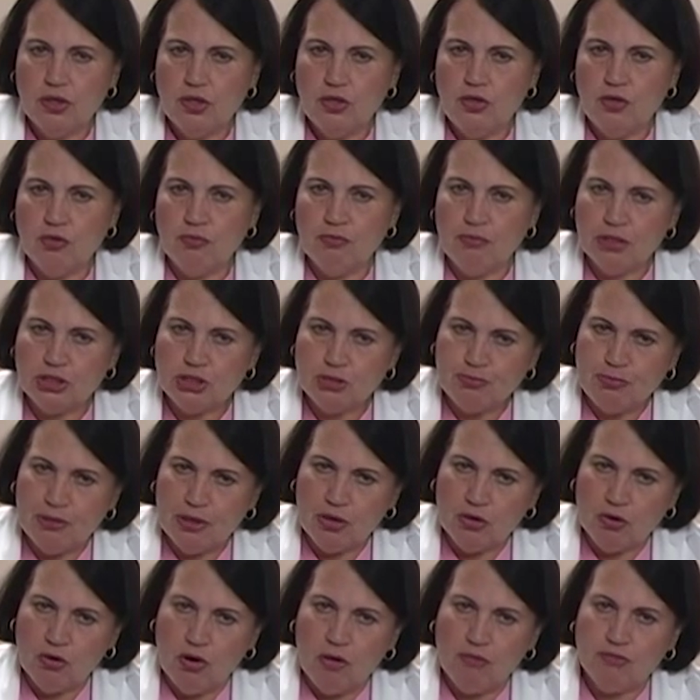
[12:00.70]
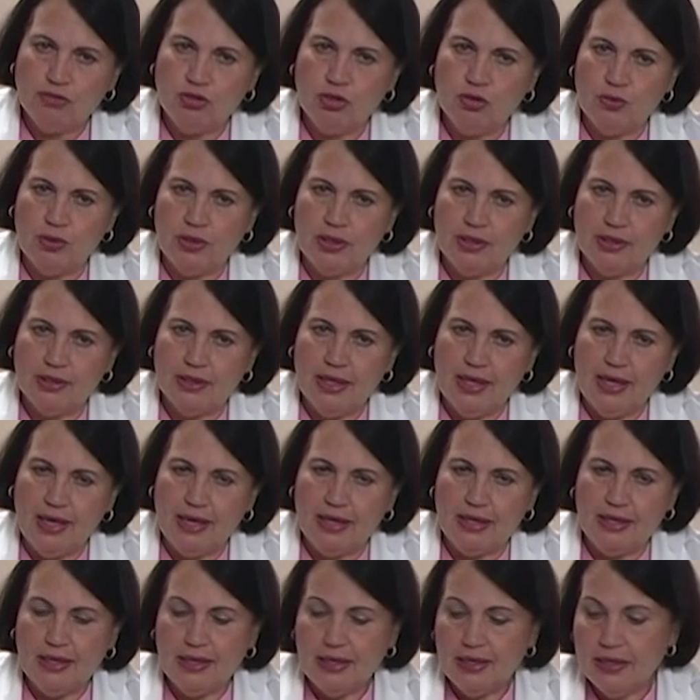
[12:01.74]
you're much better off doing
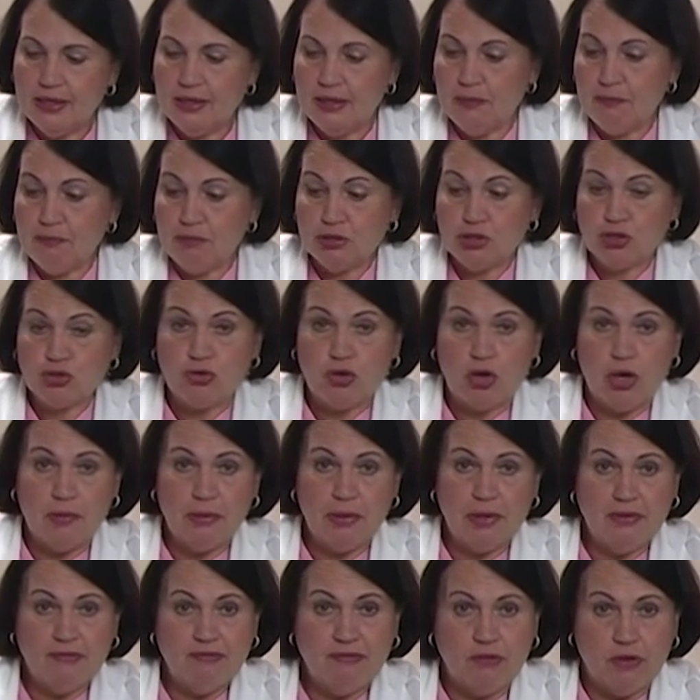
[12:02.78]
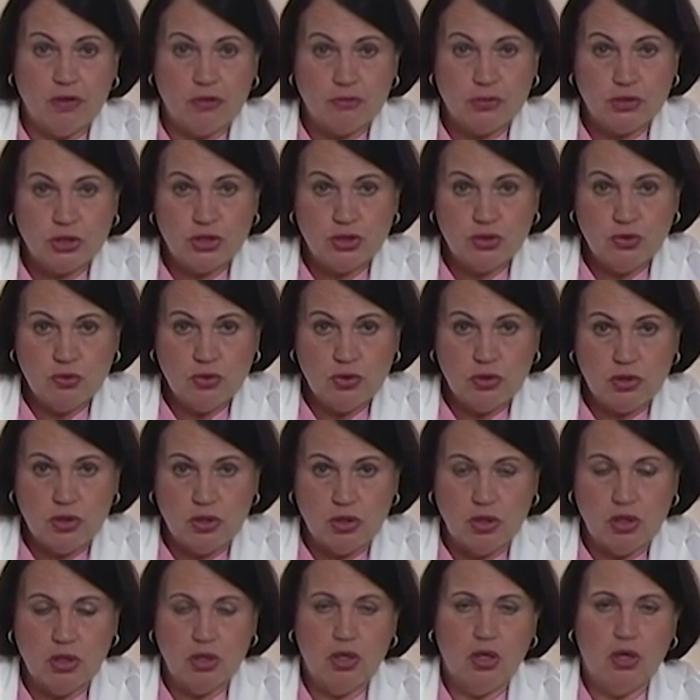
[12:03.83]
that than prescribing a
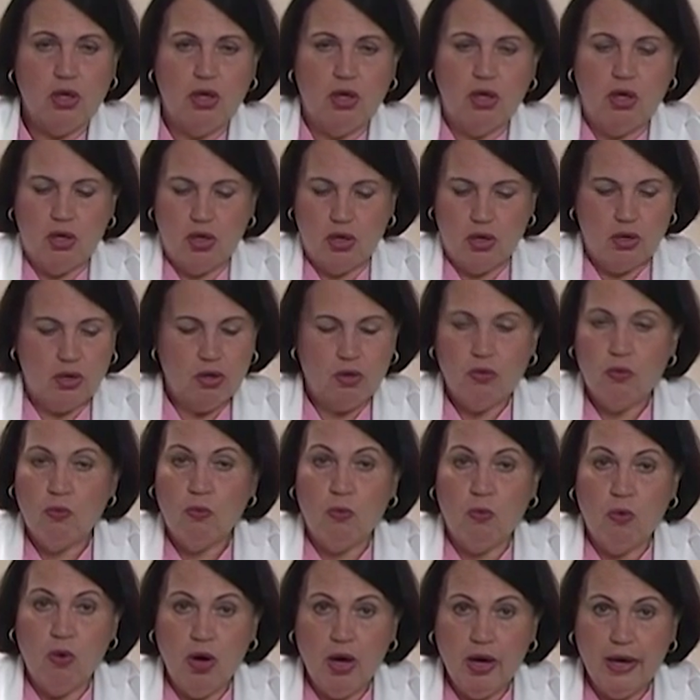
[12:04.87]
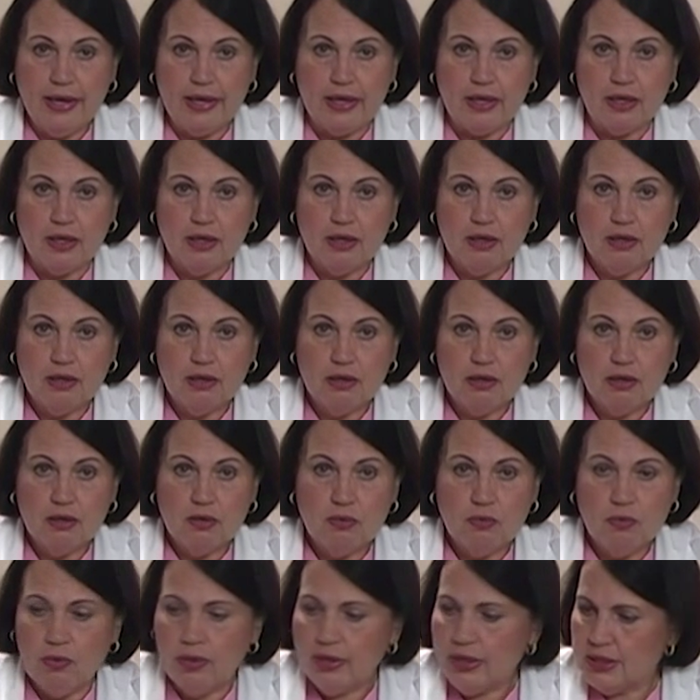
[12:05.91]
pharmaceutical. Why?
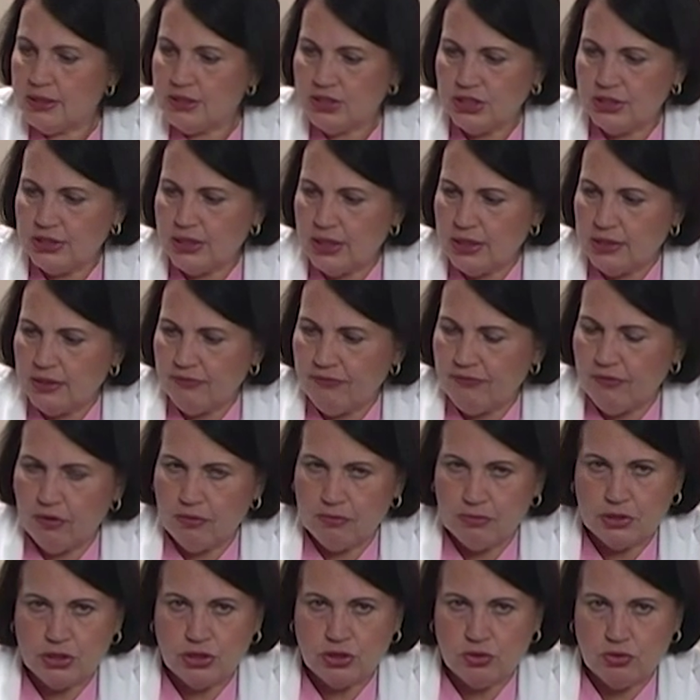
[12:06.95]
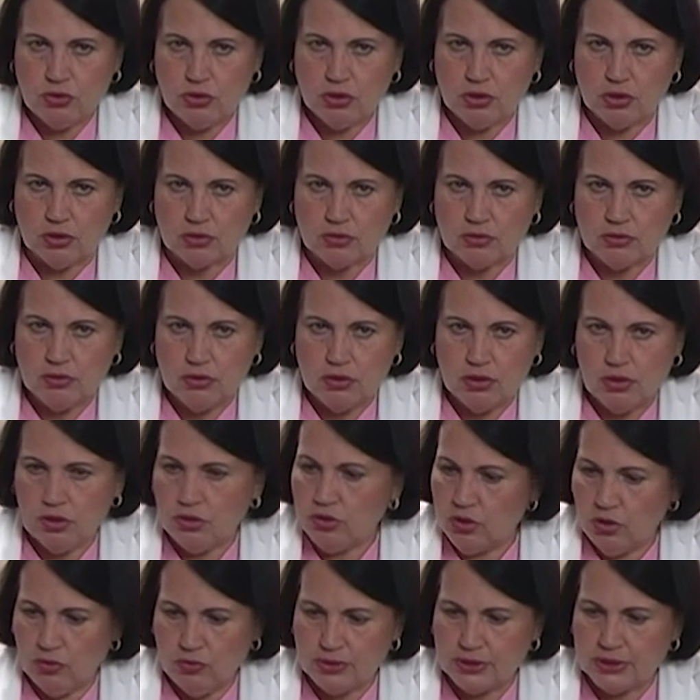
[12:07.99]
Why not just take the pharmaceutical? You
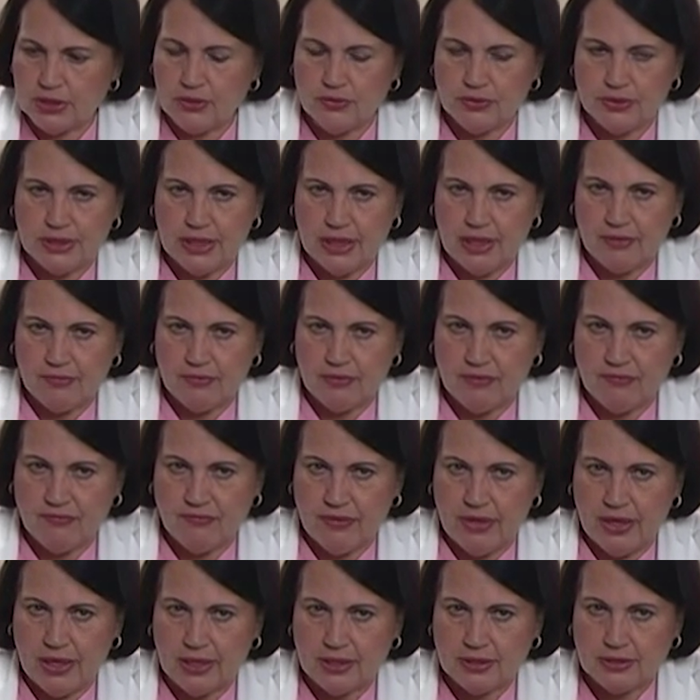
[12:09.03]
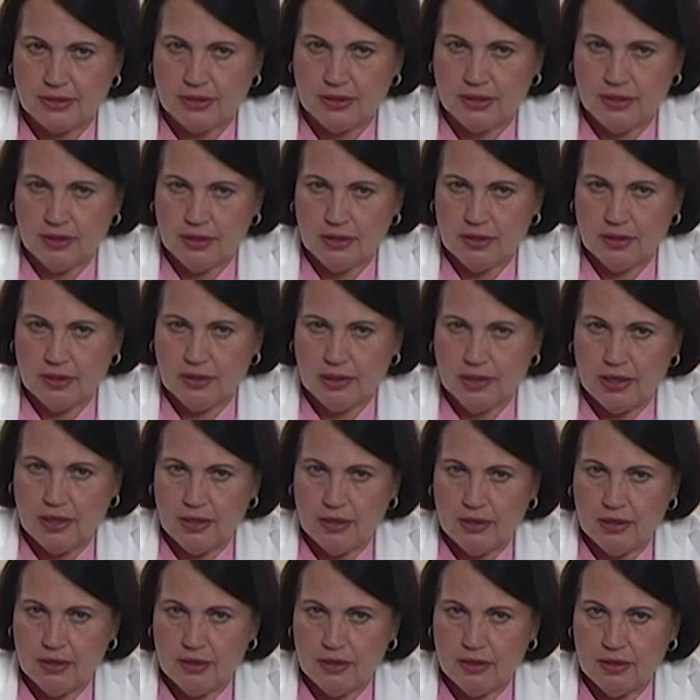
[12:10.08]
know it's going to have an effect.
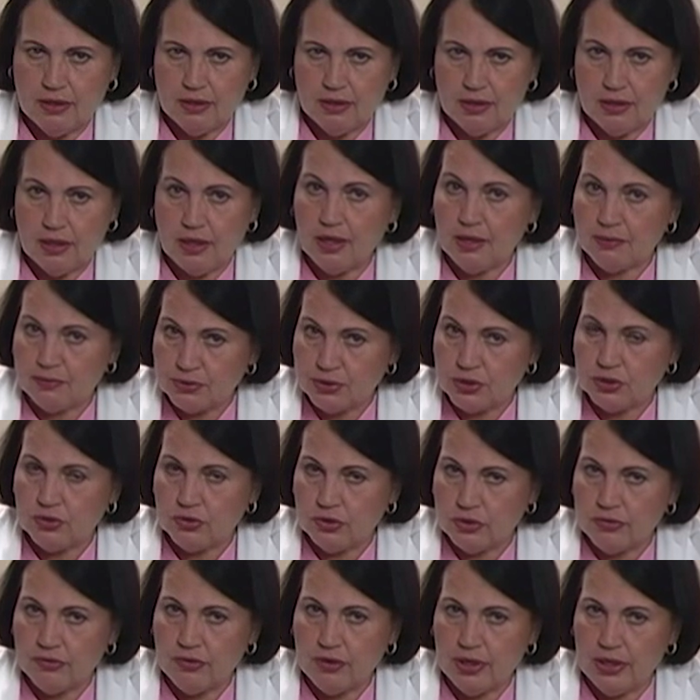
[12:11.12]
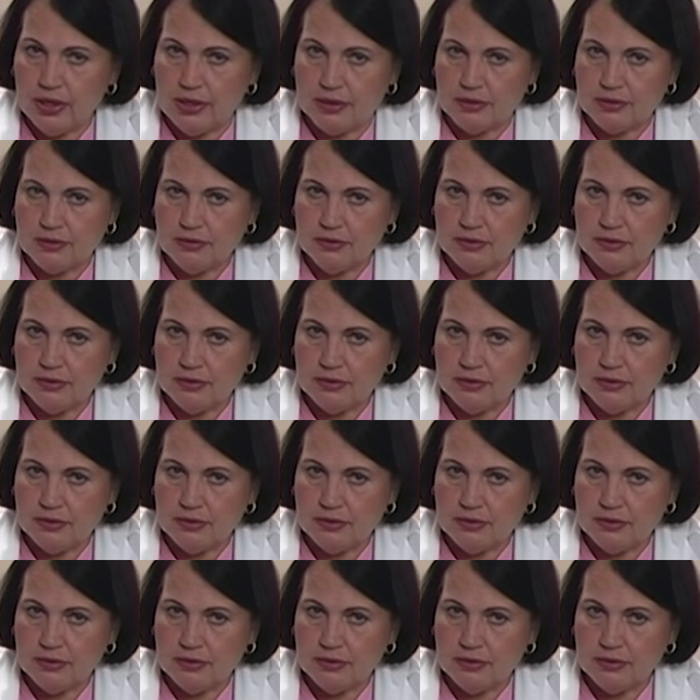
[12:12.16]
Absolutely right.